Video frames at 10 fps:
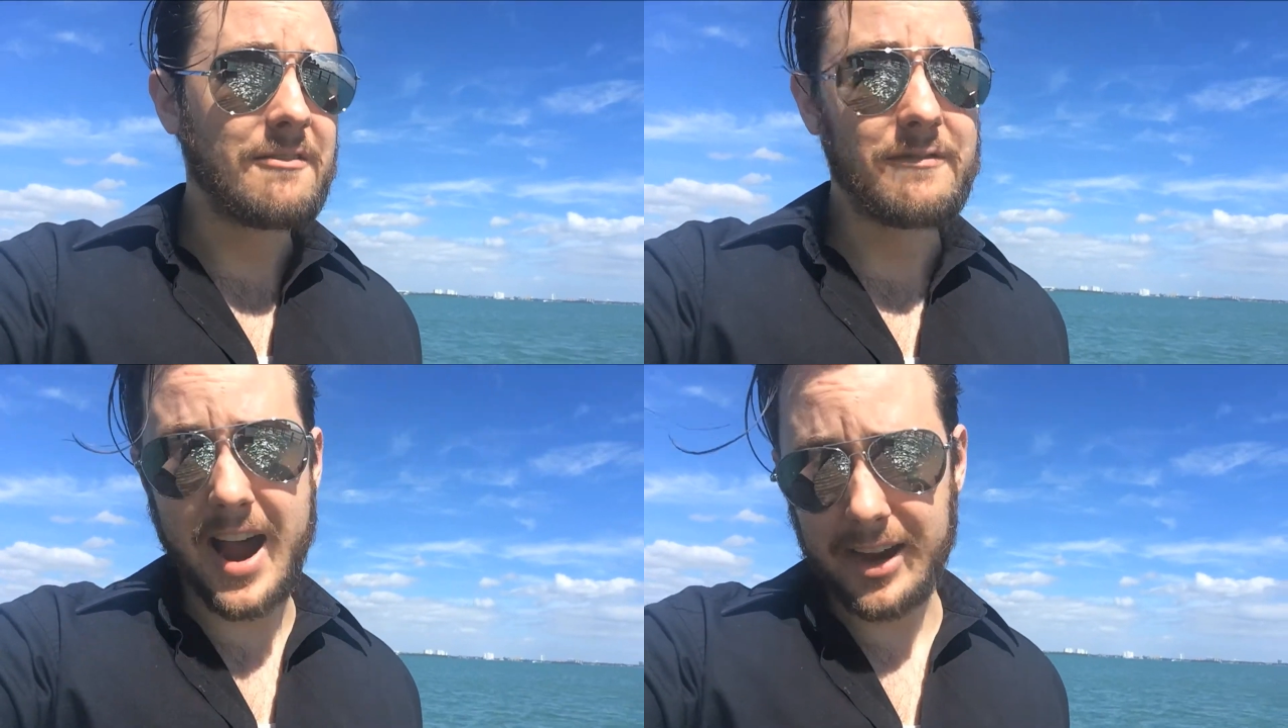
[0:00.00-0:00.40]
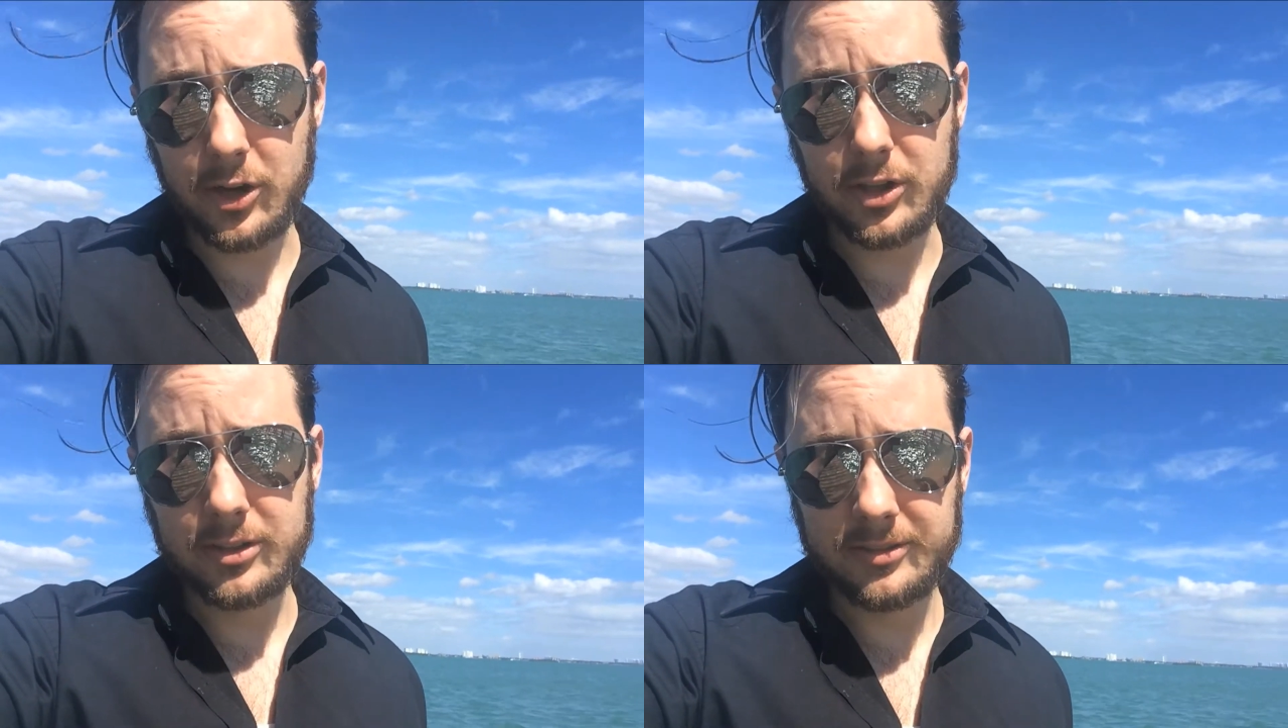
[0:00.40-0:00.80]
So we
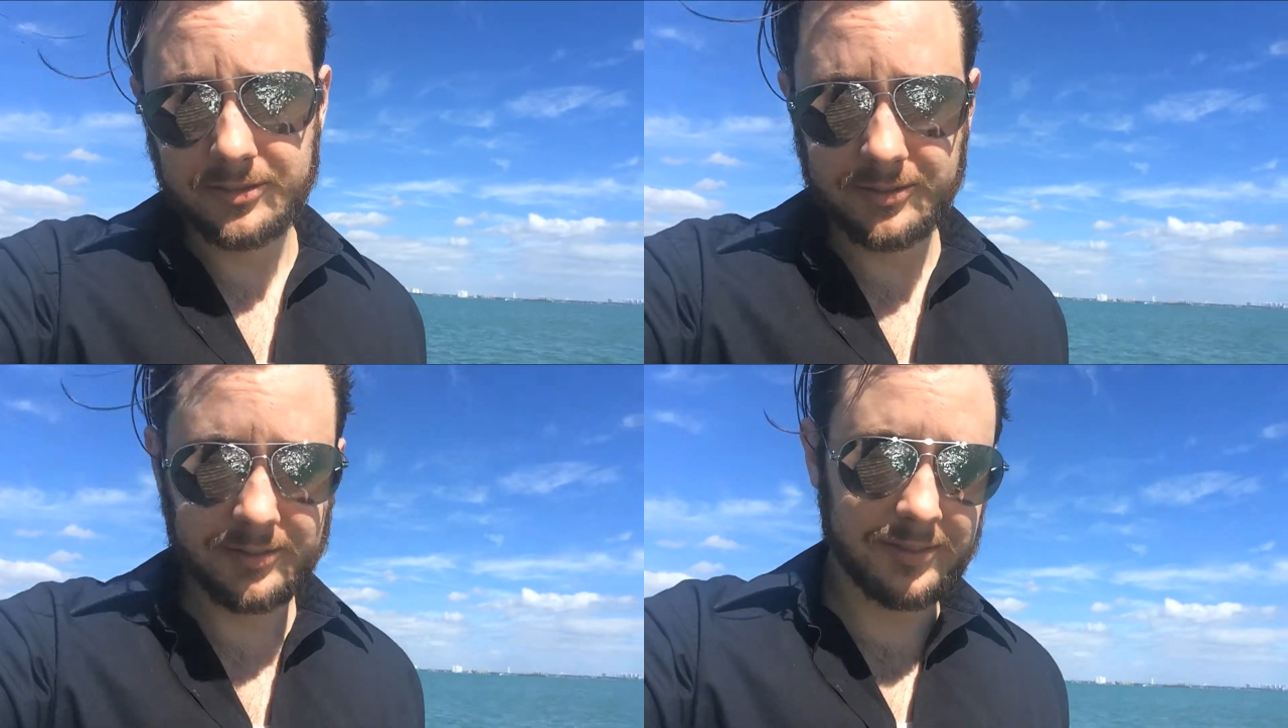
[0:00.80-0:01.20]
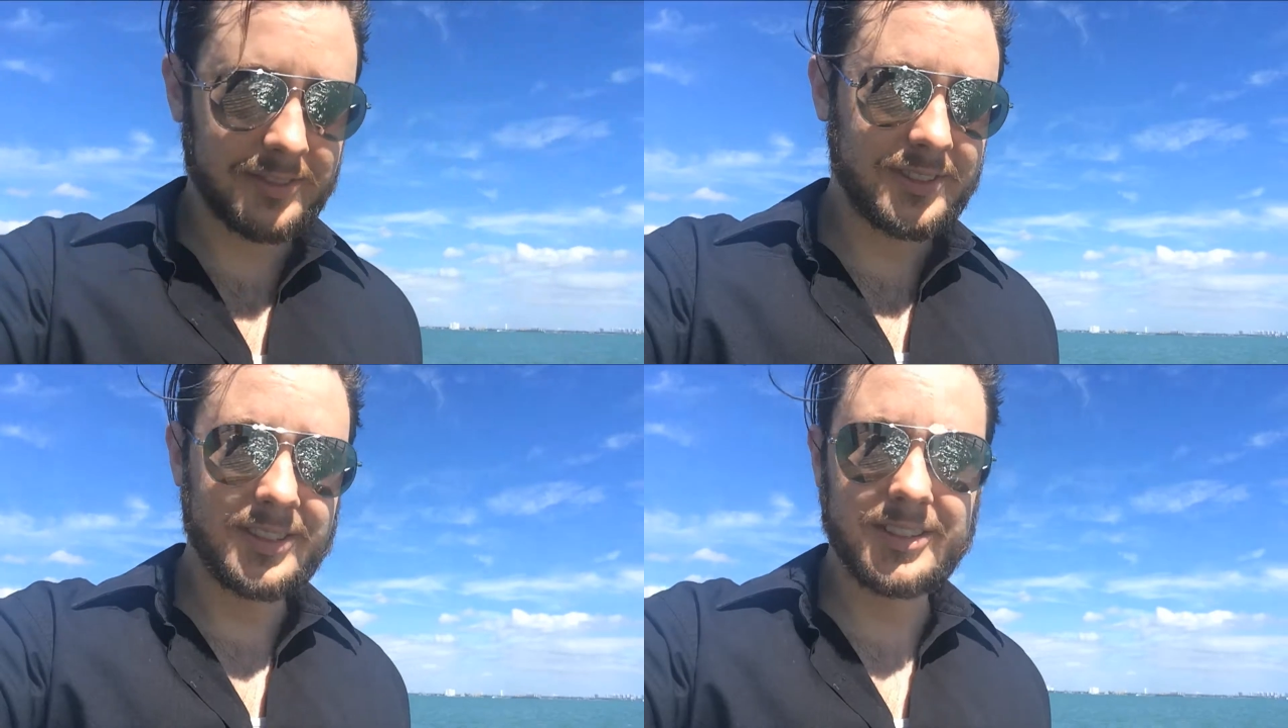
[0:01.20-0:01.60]
left that
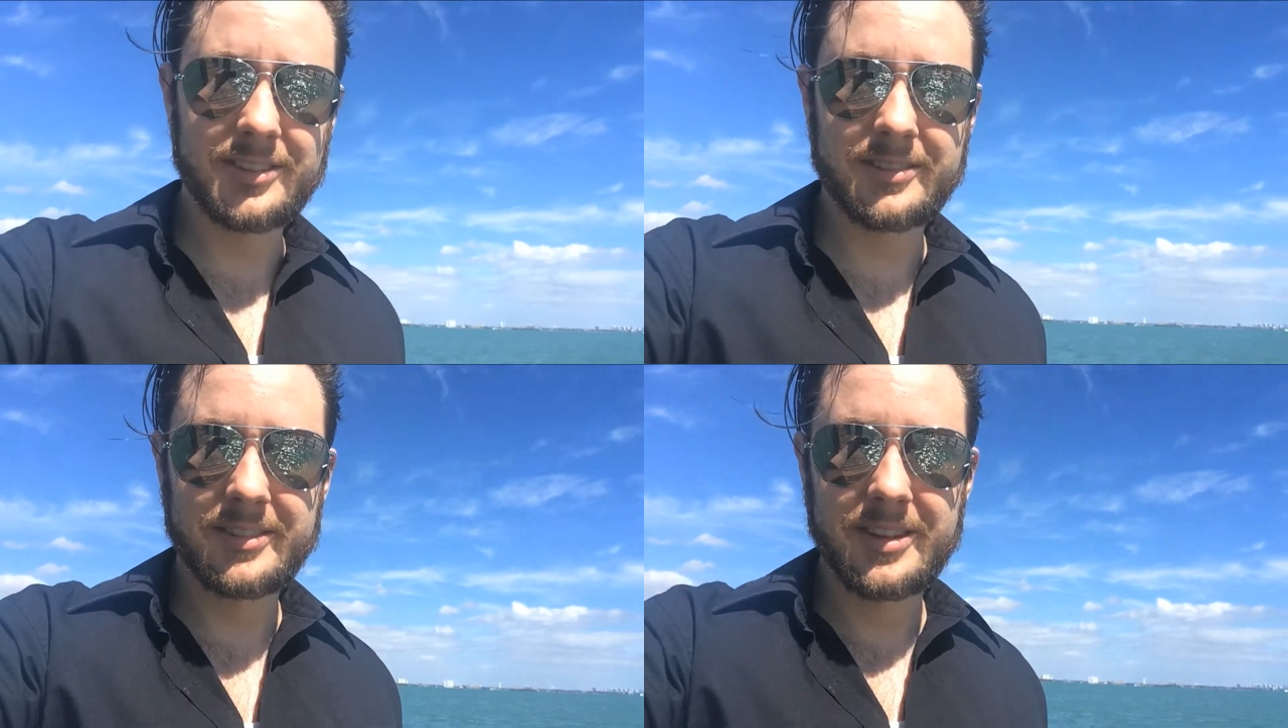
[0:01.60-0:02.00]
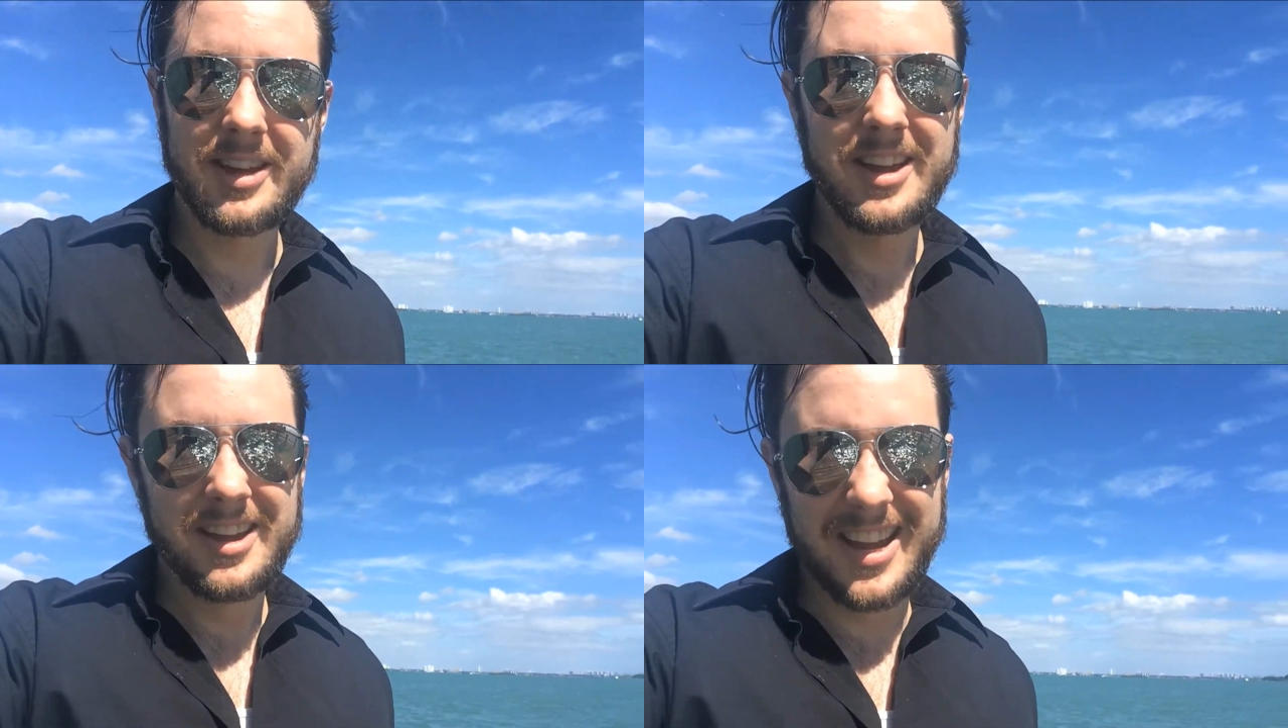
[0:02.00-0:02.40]
area and we wound up